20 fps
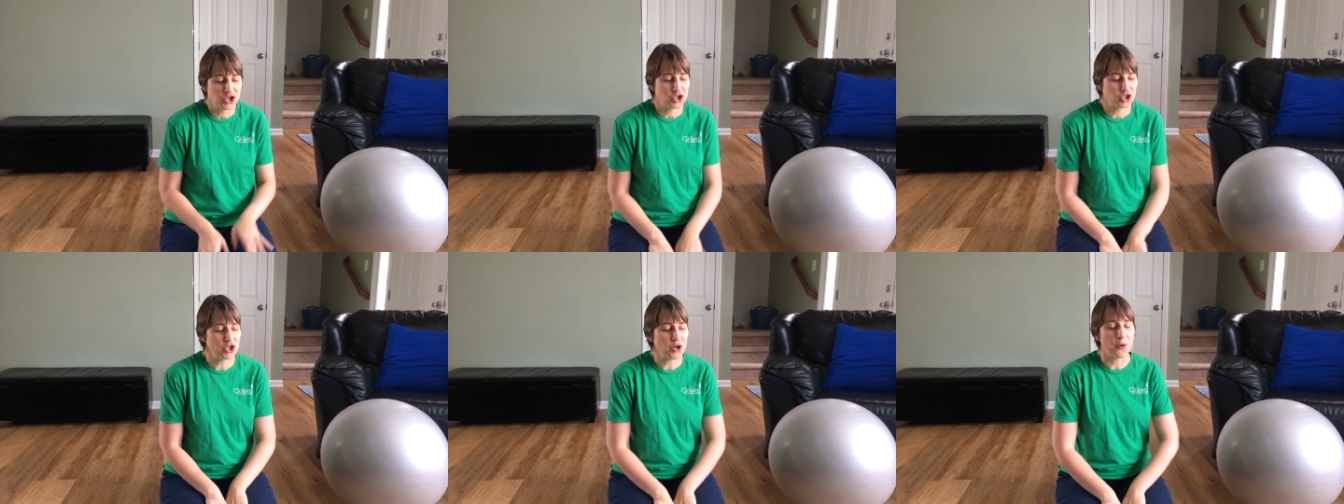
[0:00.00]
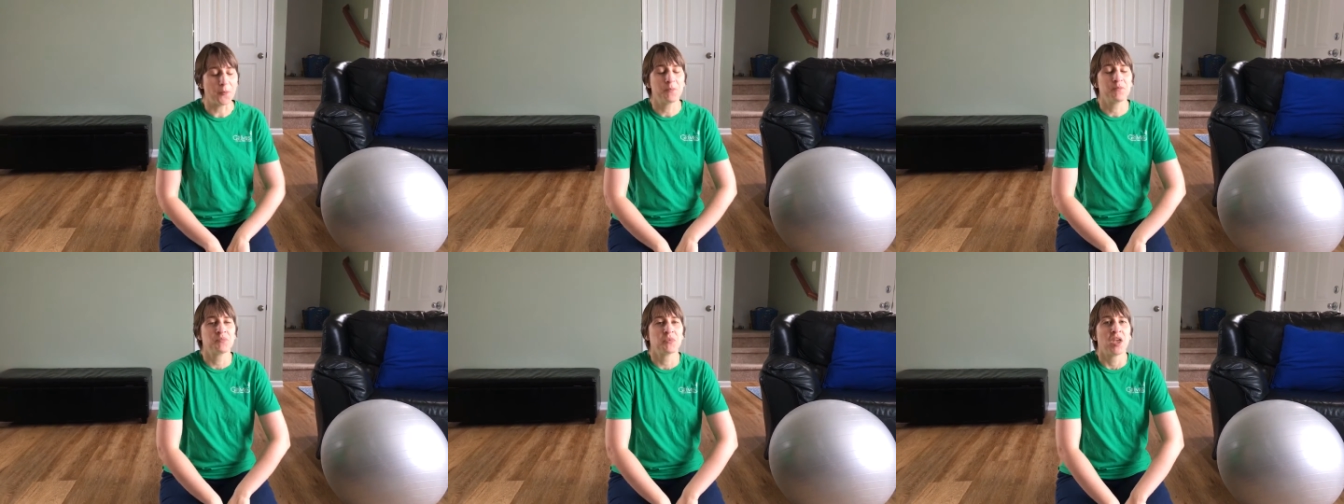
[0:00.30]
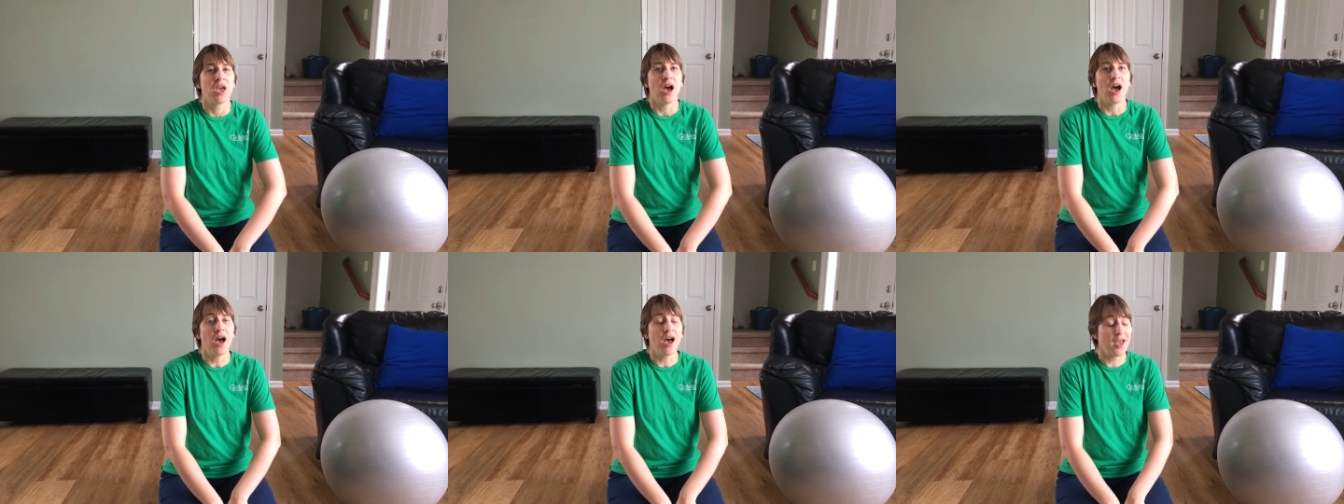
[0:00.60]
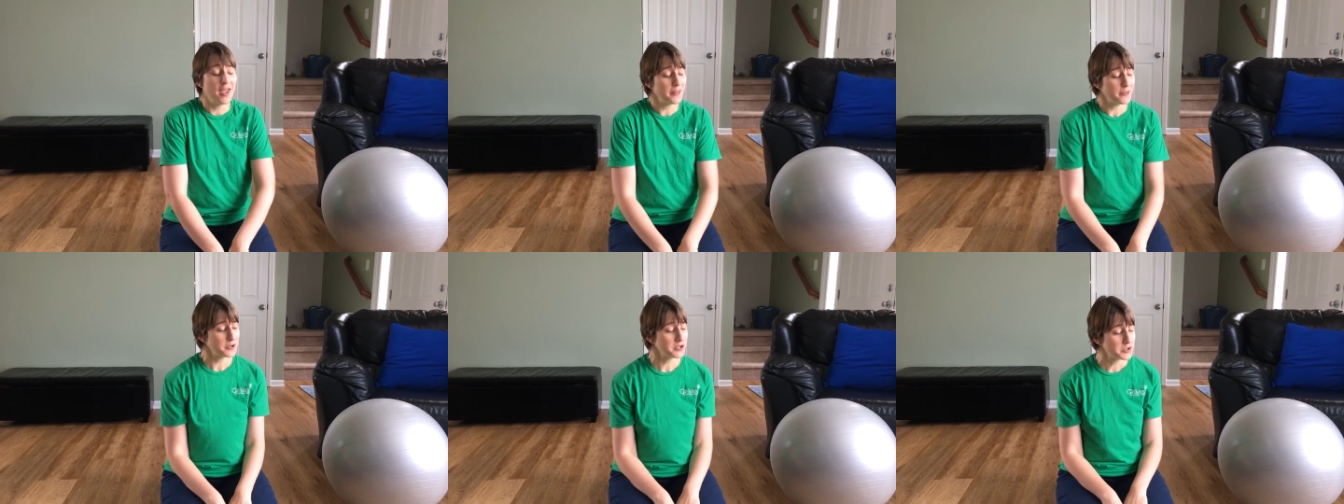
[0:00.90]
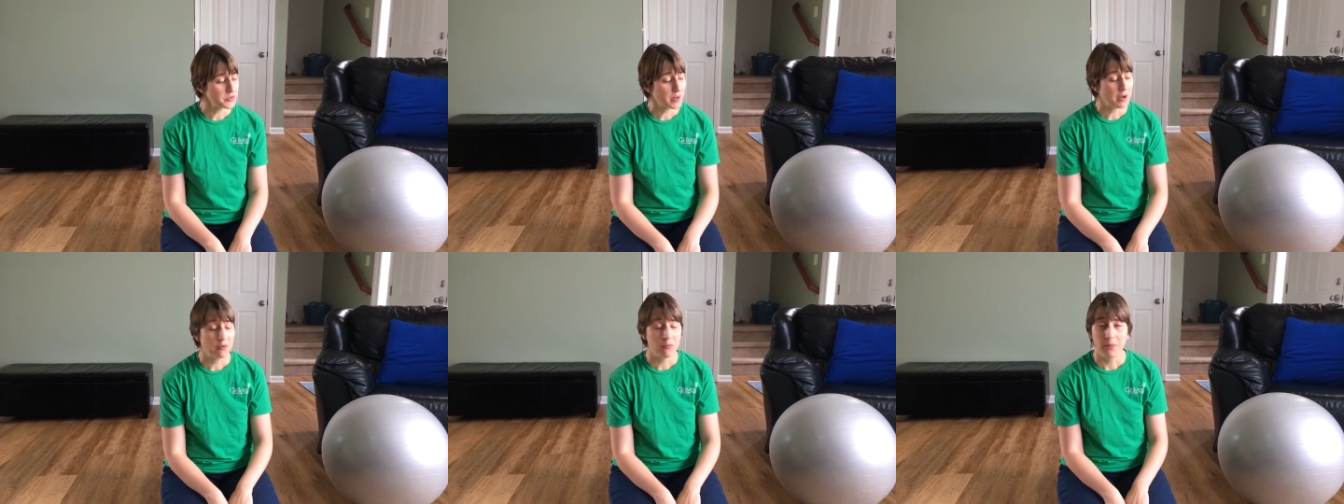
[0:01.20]
So I
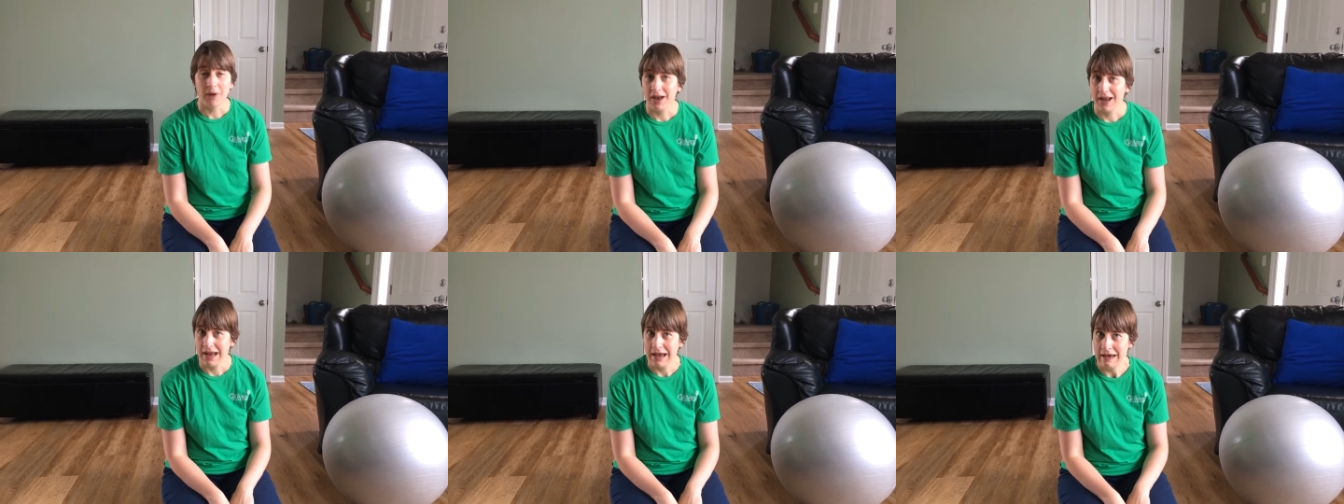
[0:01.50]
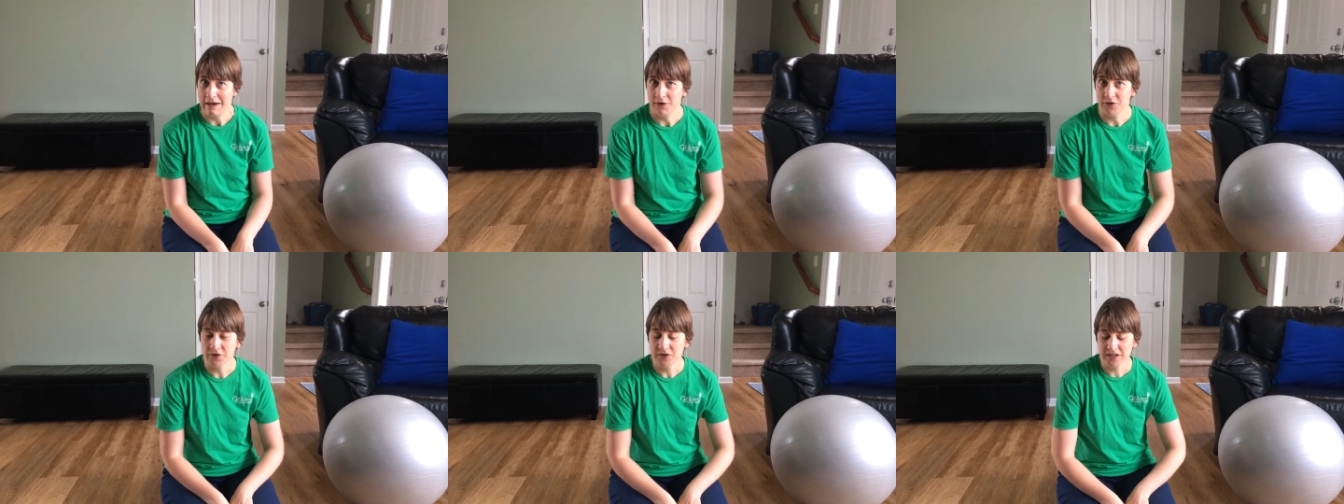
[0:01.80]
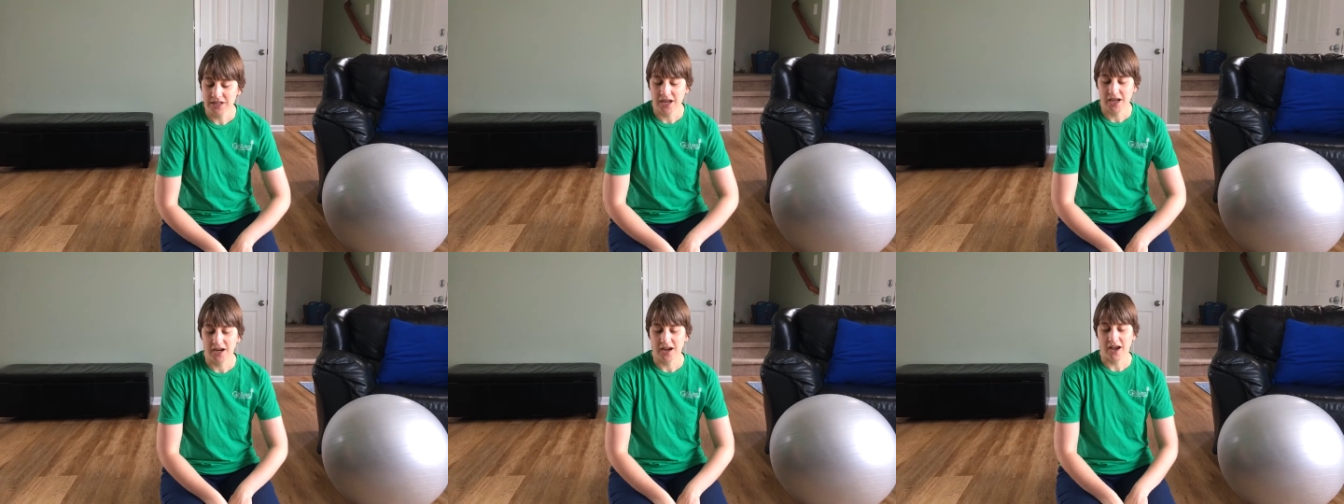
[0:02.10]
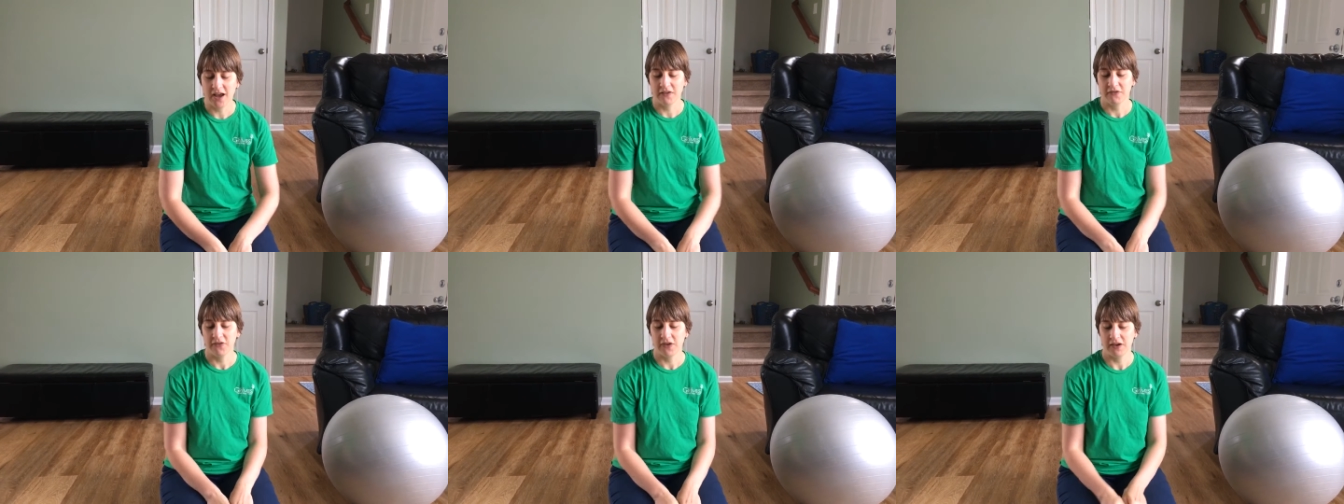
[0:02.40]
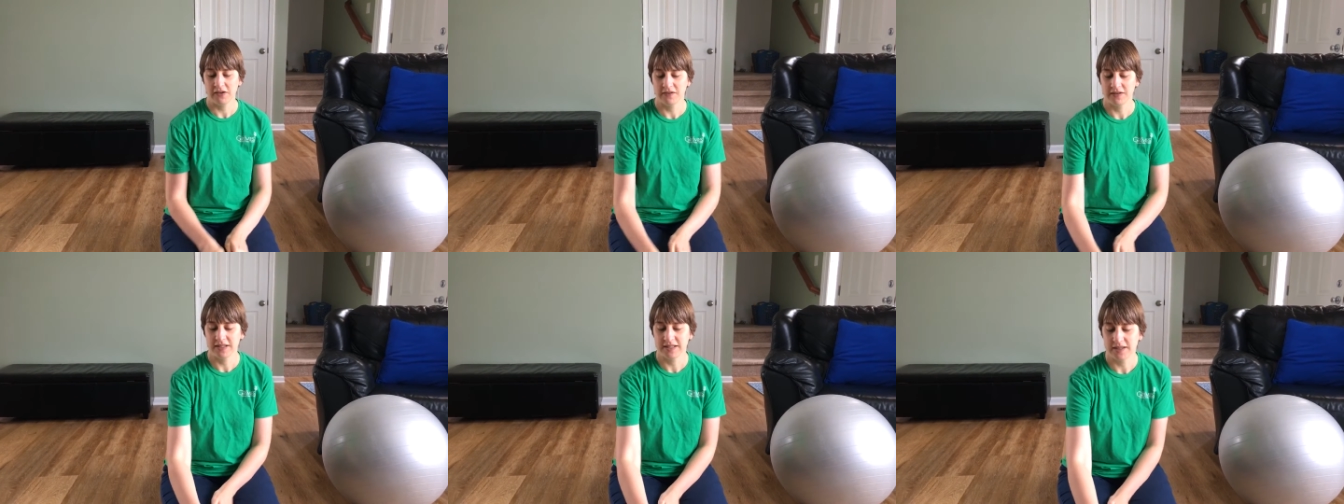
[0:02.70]
looked around my house and I
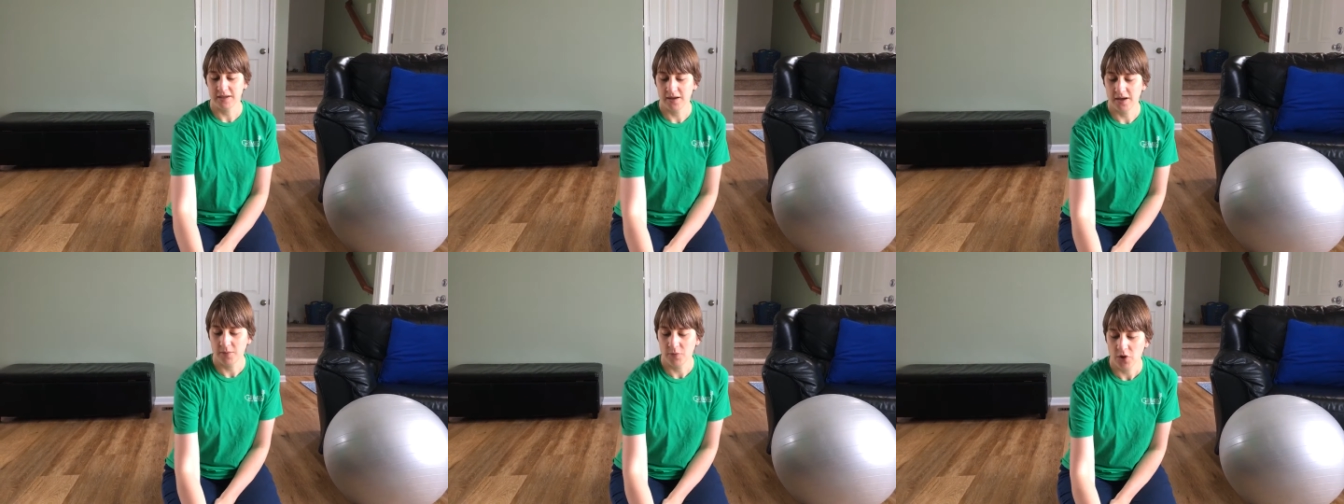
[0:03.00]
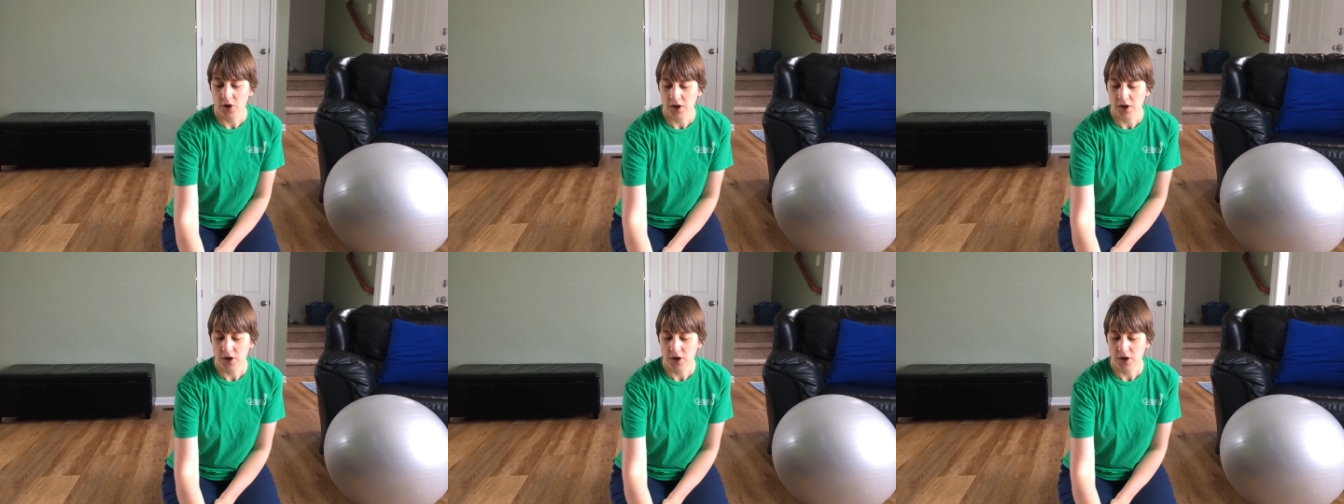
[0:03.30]
found some